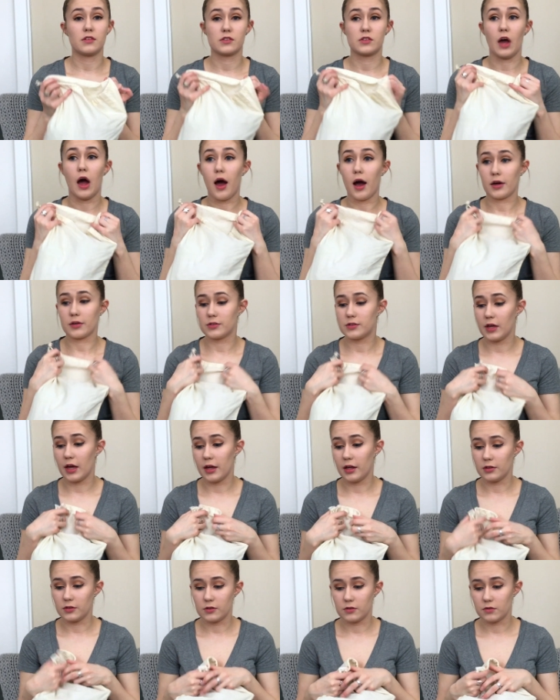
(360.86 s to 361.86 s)
socks
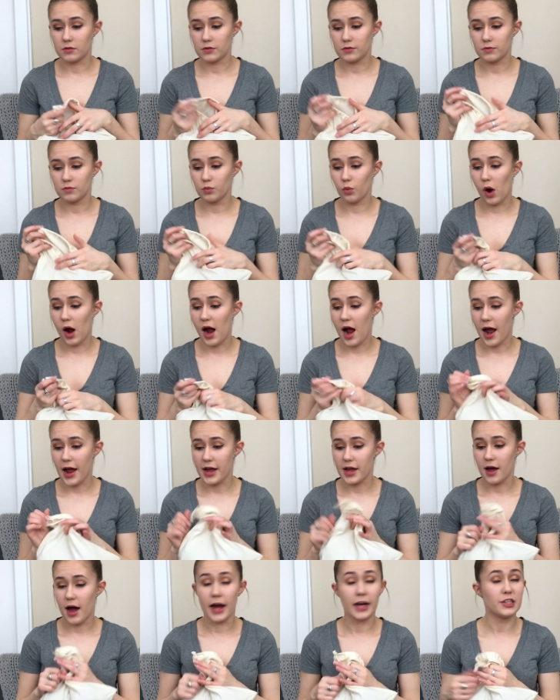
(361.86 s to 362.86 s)
and
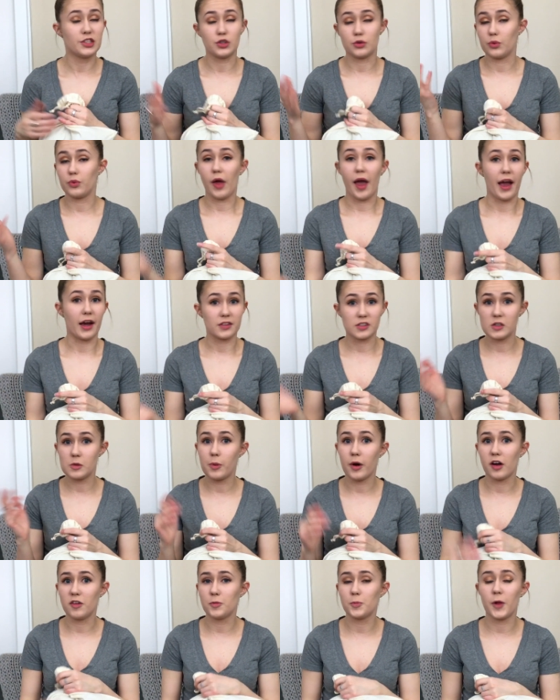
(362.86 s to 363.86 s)
why I do the Hexie
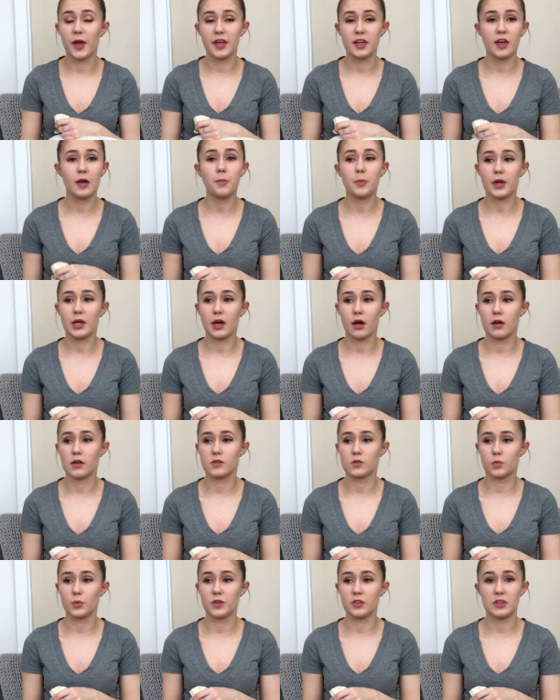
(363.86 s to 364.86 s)
Puff blanket,
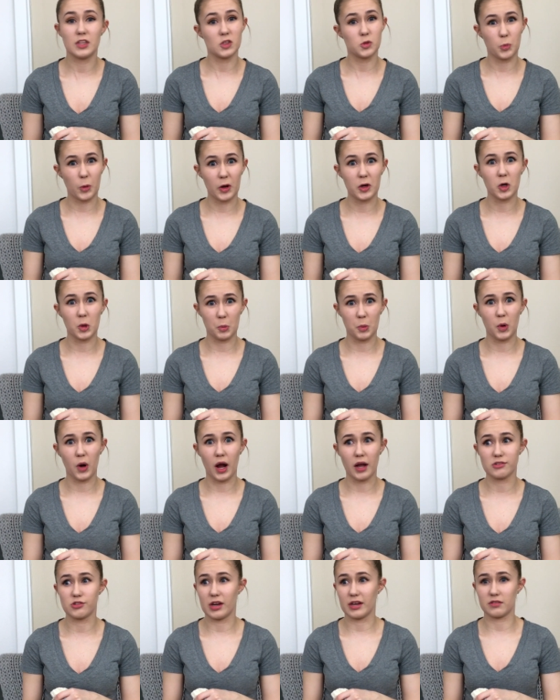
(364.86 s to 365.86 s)
because with these bigger
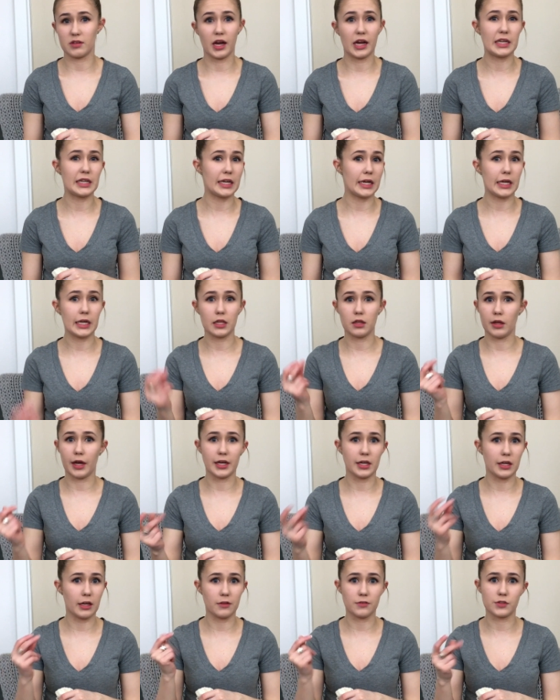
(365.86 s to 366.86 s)
projects, I need
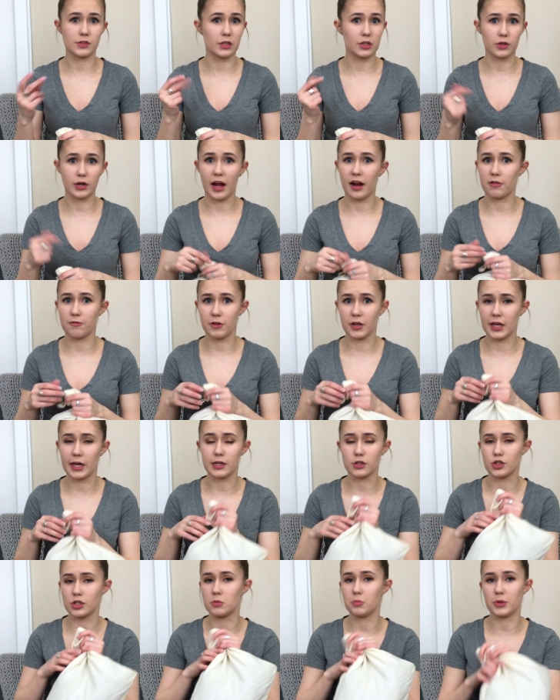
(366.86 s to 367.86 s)
like instant
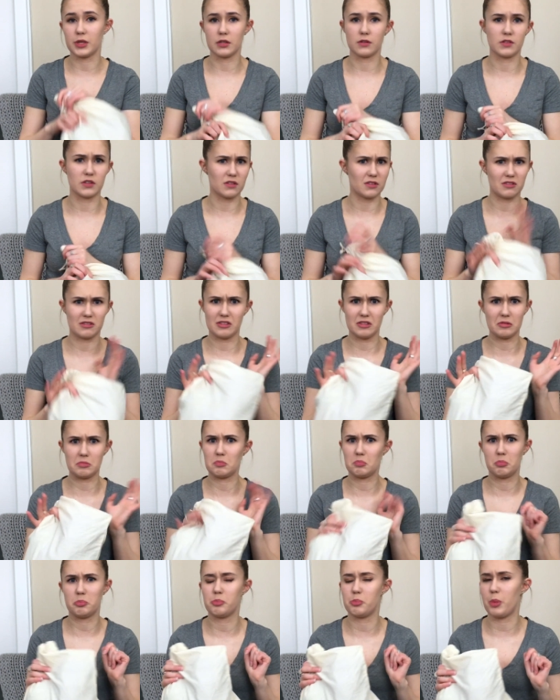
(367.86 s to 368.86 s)
gratification pieces to
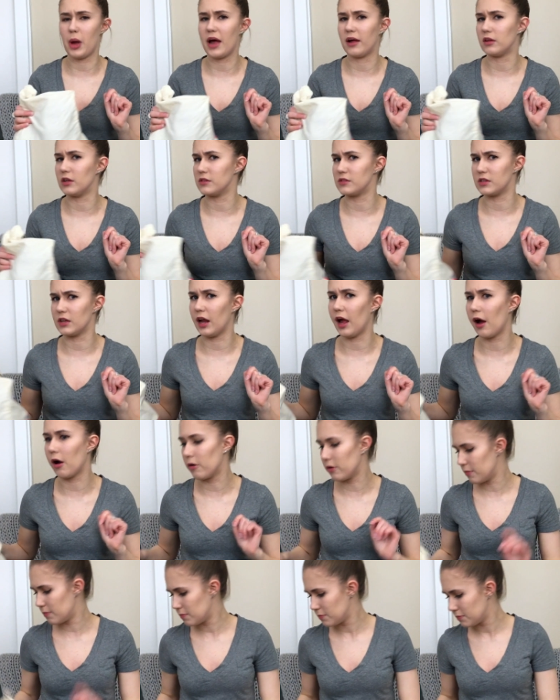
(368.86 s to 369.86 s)
balance it out.